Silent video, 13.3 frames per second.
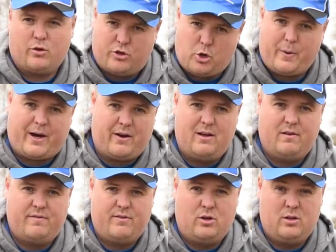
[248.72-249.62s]
look, the quicker it'll
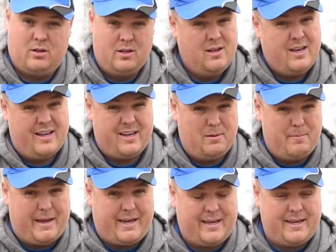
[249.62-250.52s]
fall, and it'll
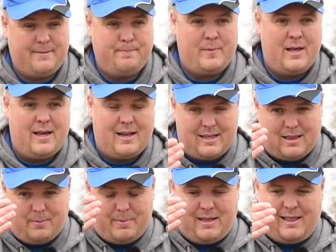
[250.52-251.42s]
make it a
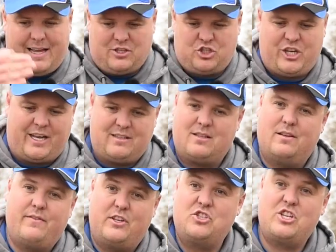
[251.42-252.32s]
little bit less chance of the
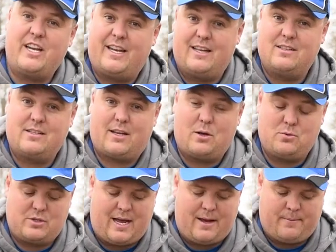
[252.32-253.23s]
fish seeing it as it
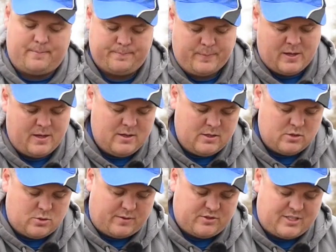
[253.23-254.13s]
goes down.
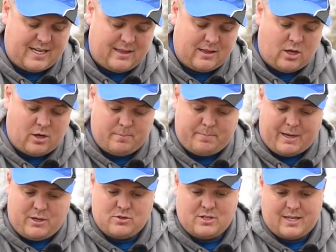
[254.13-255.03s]
So I've settled on, by
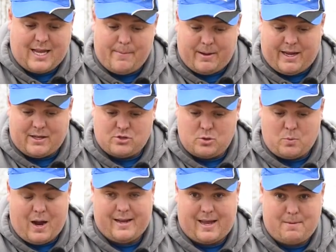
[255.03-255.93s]
using a Gamakatsu
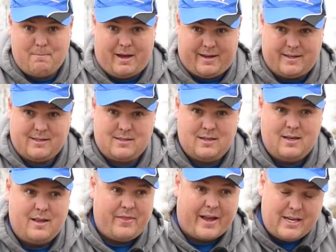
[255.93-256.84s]
wide gate maggot,
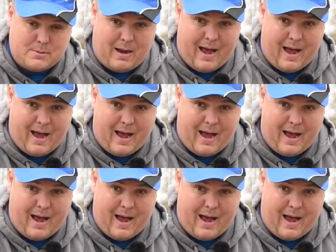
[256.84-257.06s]
that is my